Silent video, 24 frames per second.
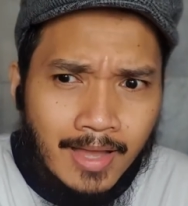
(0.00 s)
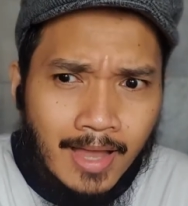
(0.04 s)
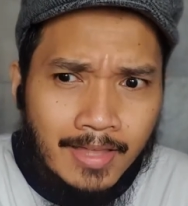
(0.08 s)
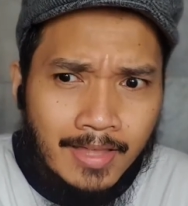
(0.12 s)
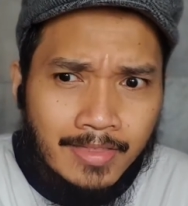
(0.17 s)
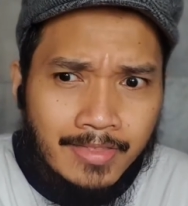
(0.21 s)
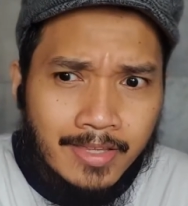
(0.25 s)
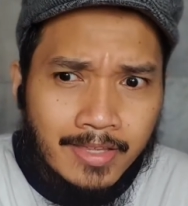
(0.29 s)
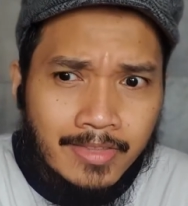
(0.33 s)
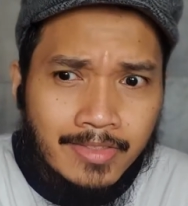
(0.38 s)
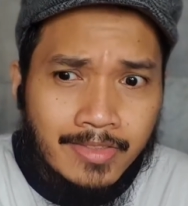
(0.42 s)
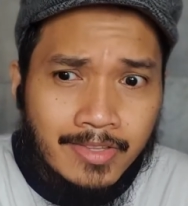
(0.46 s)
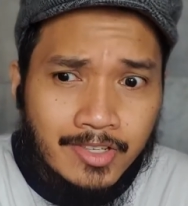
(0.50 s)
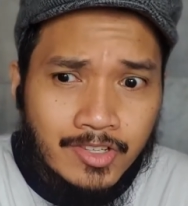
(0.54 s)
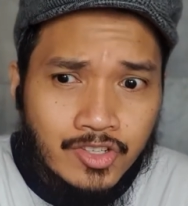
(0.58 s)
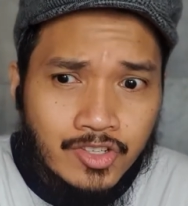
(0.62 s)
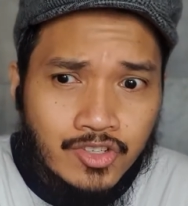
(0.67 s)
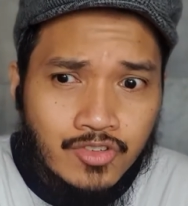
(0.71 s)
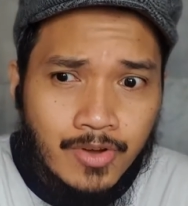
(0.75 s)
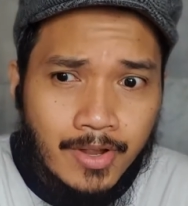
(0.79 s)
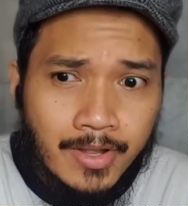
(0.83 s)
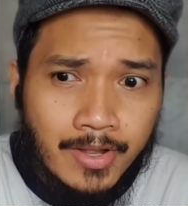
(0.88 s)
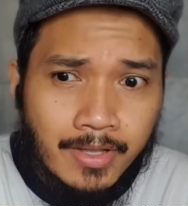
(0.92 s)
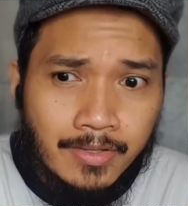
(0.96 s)
I think this
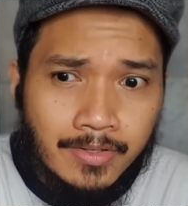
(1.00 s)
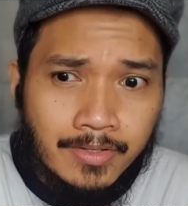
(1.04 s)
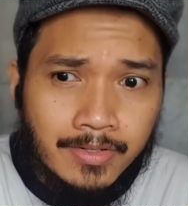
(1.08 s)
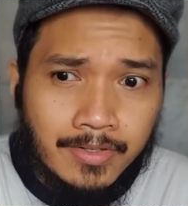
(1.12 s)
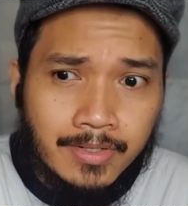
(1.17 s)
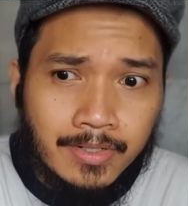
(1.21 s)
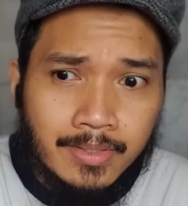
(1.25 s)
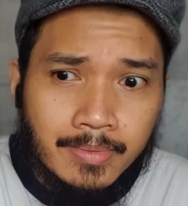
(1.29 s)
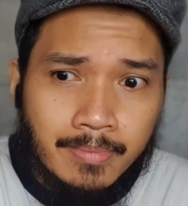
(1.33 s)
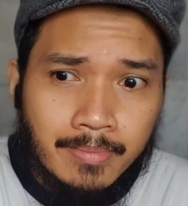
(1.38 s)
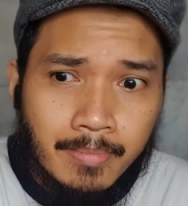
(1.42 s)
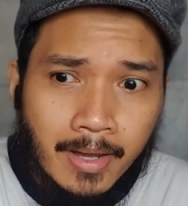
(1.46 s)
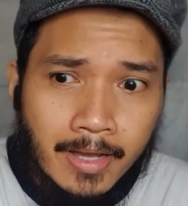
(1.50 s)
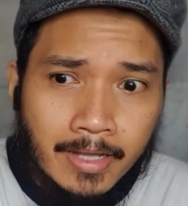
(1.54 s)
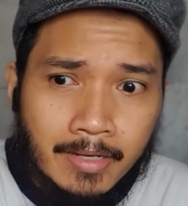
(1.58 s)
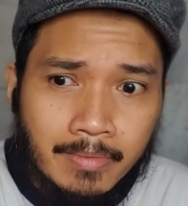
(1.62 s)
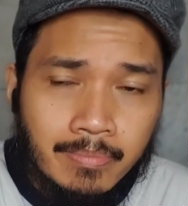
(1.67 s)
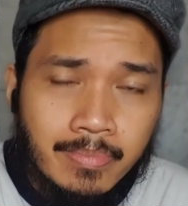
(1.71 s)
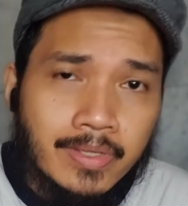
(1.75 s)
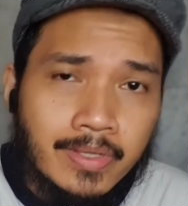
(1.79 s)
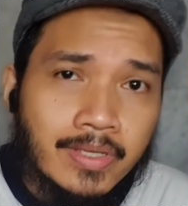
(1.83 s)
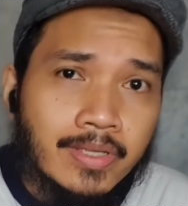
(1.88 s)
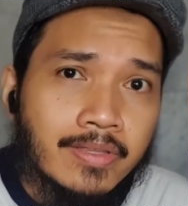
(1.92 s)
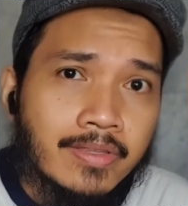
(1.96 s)
trailer might
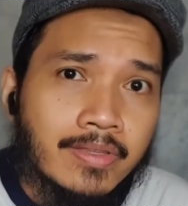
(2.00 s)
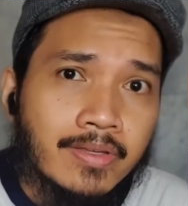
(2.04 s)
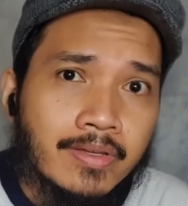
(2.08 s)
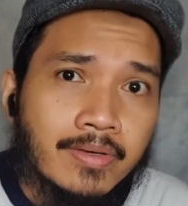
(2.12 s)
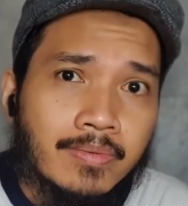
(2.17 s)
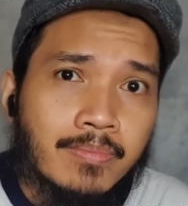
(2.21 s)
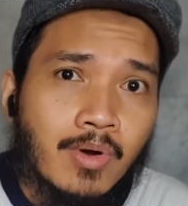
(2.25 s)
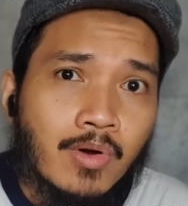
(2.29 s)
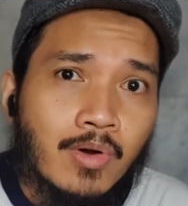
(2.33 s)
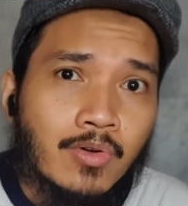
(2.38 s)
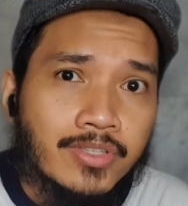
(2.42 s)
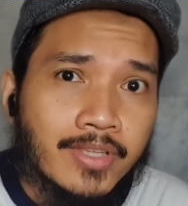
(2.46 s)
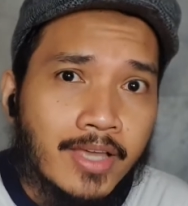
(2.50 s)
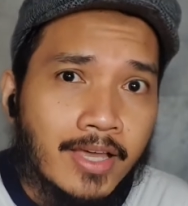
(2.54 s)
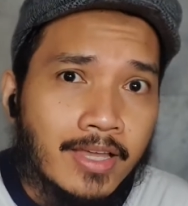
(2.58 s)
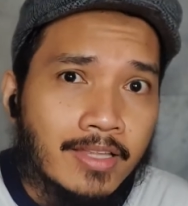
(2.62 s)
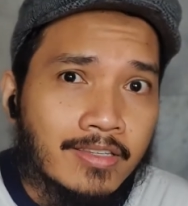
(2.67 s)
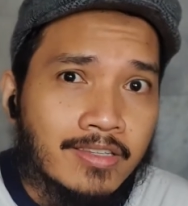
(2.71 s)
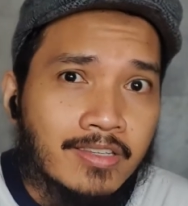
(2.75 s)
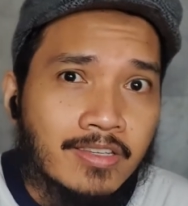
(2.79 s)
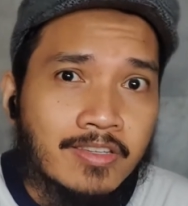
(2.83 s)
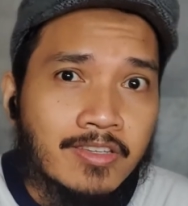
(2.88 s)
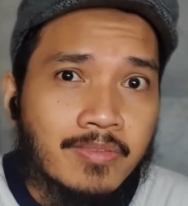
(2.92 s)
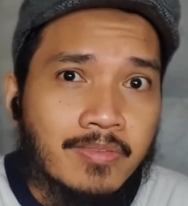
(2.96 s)
be the most
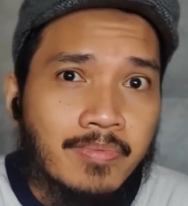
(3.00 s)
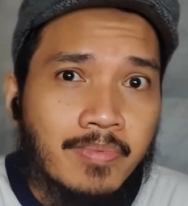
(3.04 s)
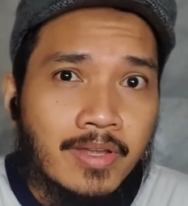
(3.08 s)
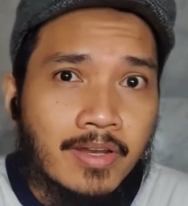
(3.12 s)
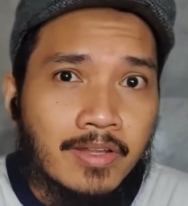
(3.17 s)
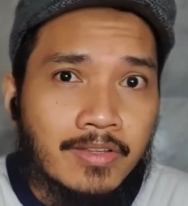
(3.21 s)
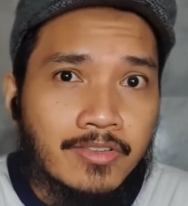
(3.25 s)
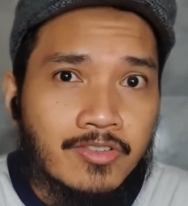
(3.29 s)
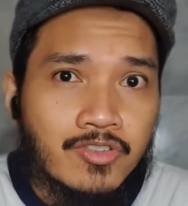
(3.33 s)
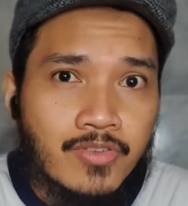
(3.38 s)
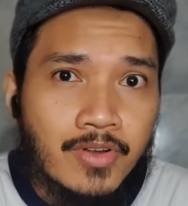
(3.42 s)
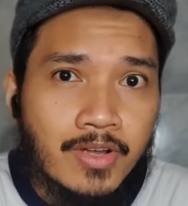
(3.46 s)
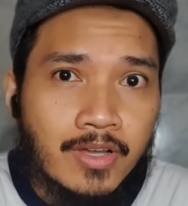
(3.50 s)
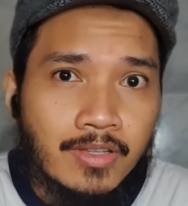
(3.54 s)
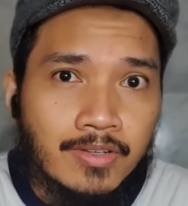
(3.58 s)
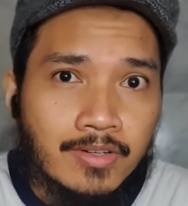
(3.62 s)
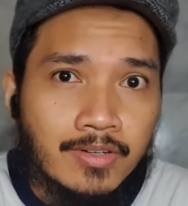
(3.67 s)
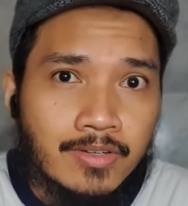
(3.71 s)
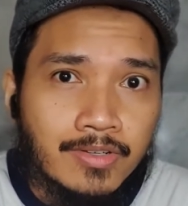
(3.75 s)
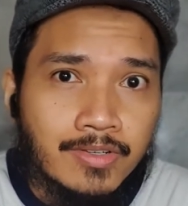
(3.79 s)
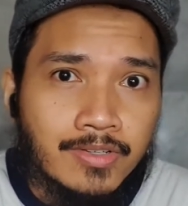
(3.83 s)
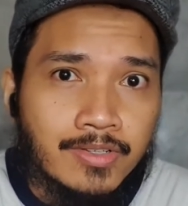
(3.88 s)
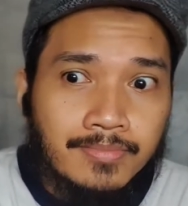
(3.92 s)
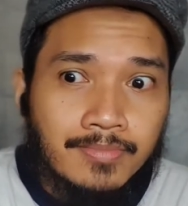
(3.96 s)
anticipated
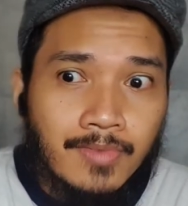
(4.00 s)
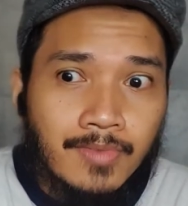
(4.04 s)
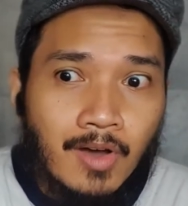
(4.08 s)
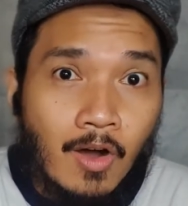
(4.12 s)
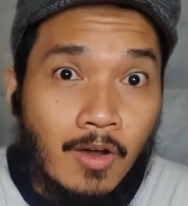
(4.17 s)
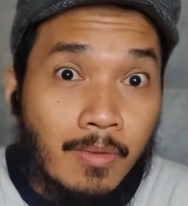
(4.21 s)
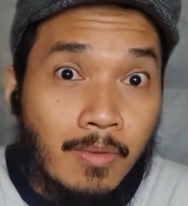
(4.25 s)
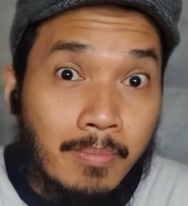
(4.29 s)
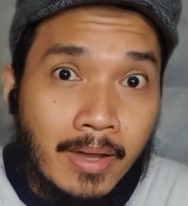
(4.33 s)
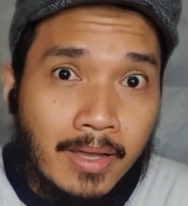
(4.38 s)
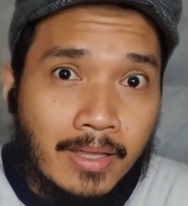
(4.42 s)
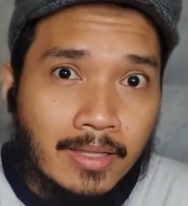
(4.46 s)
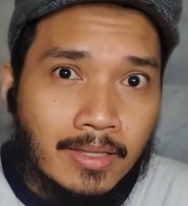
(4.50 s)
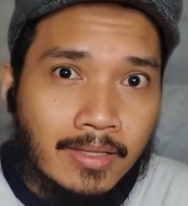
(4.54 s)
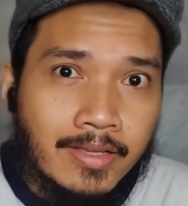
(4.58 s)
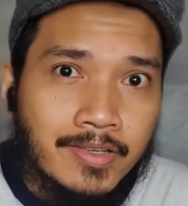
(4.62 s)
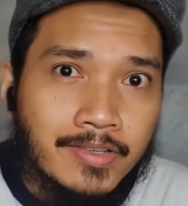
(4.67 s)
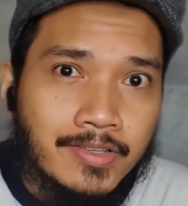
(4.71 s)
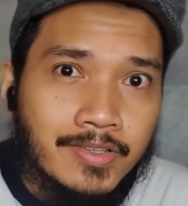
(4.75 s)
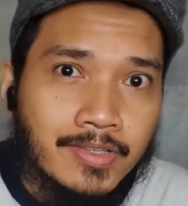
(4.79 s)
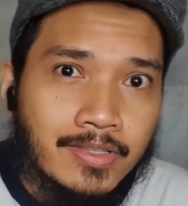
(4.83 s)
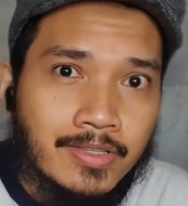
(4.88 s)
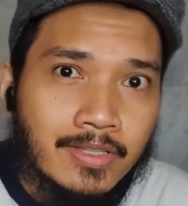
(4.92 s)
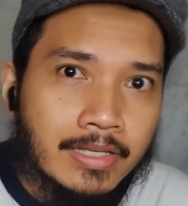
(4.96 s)
trailers on my
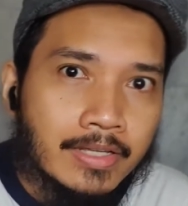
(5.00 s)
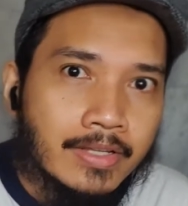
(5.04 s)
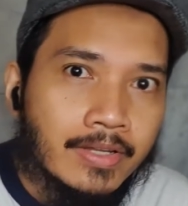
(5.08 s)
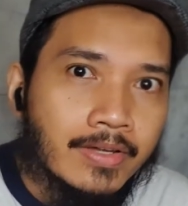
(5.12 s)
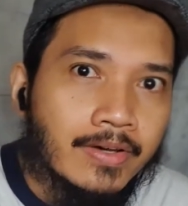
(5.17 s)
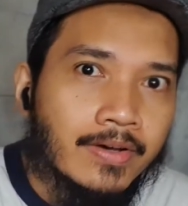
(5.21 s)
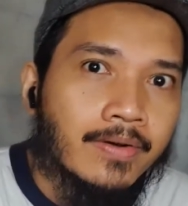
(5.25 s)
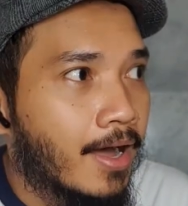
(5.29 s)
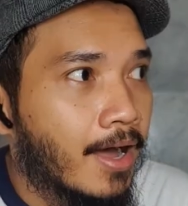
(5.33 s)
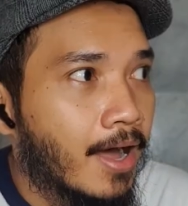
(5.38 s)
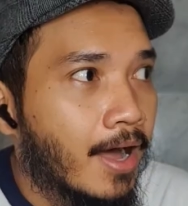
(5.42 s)
list, you know?